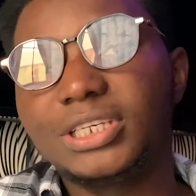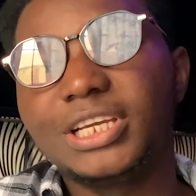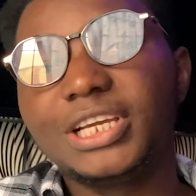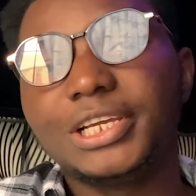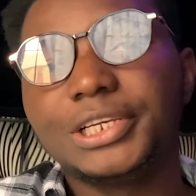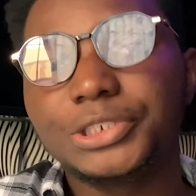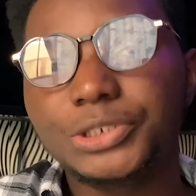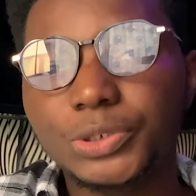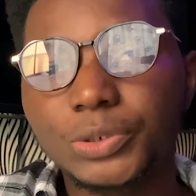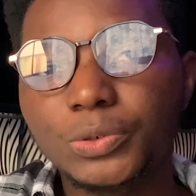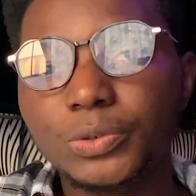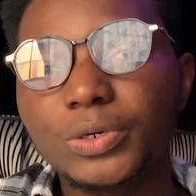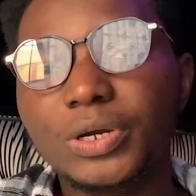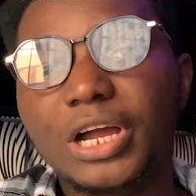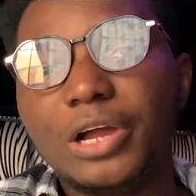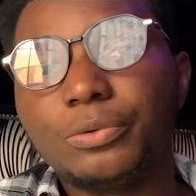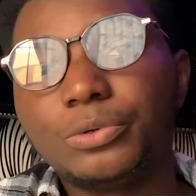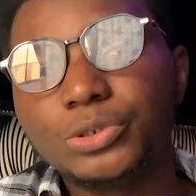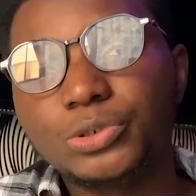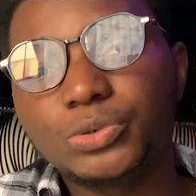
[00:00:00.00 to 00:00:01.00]
So I
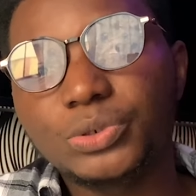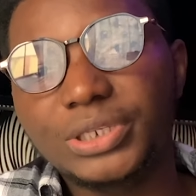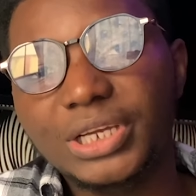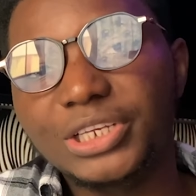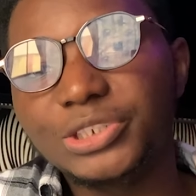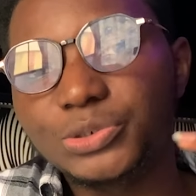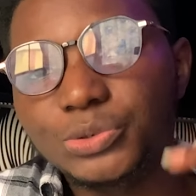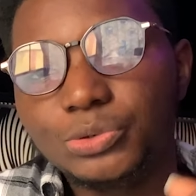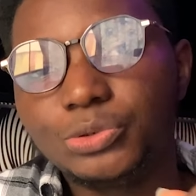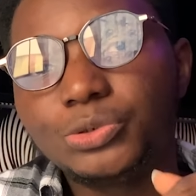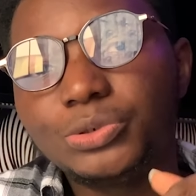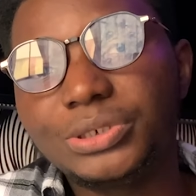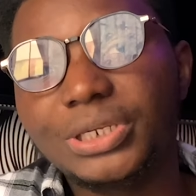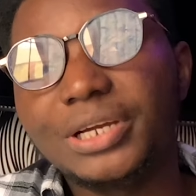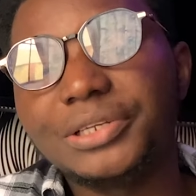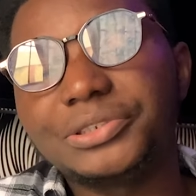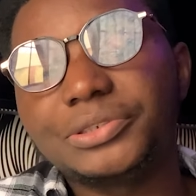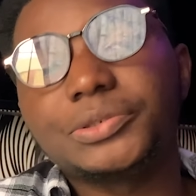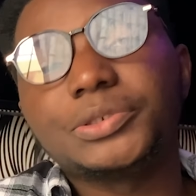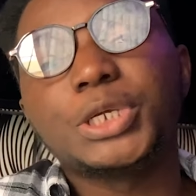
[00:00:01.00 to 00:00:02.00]
want you guys to do
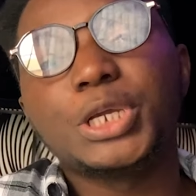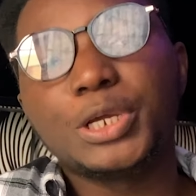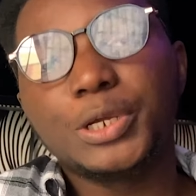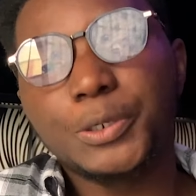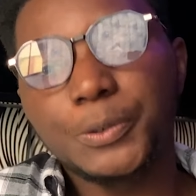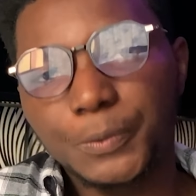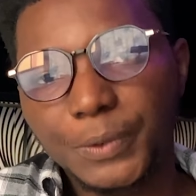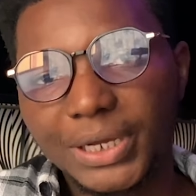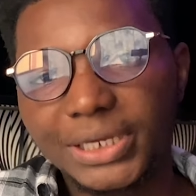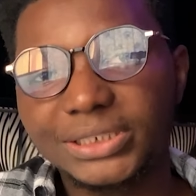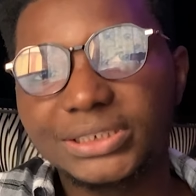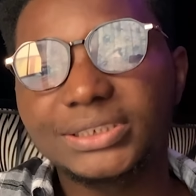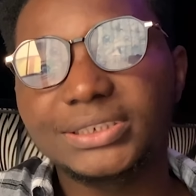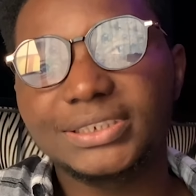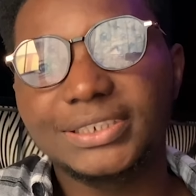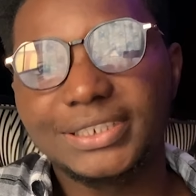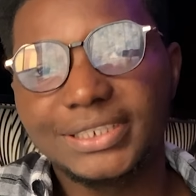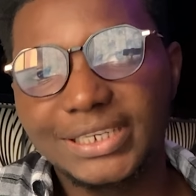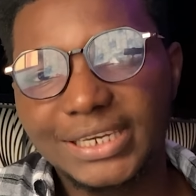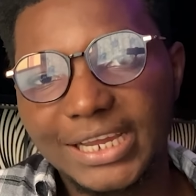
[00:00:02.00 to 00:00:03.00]
that right
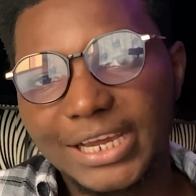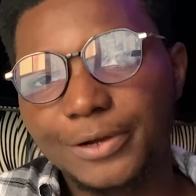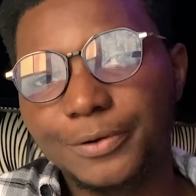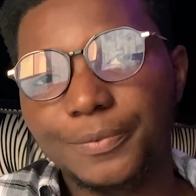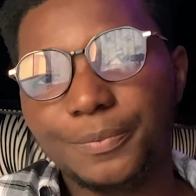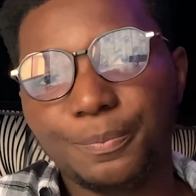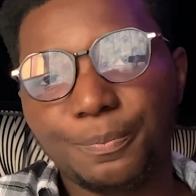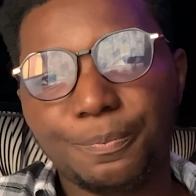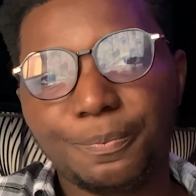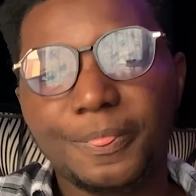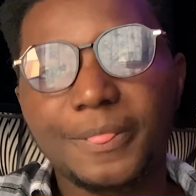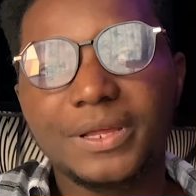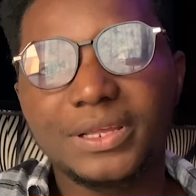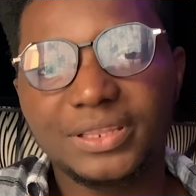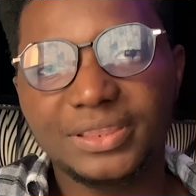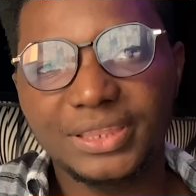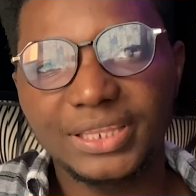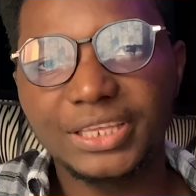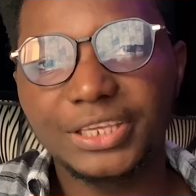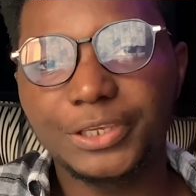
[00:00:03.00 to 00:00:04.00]
now.
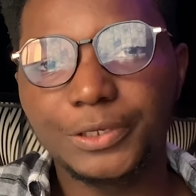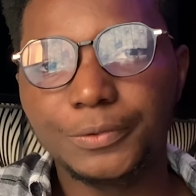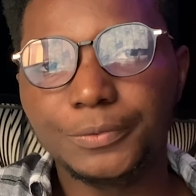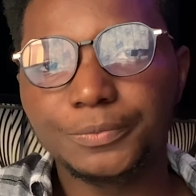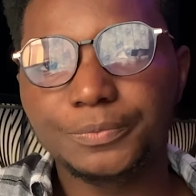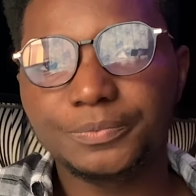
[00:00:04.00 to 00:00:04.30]
Thank you.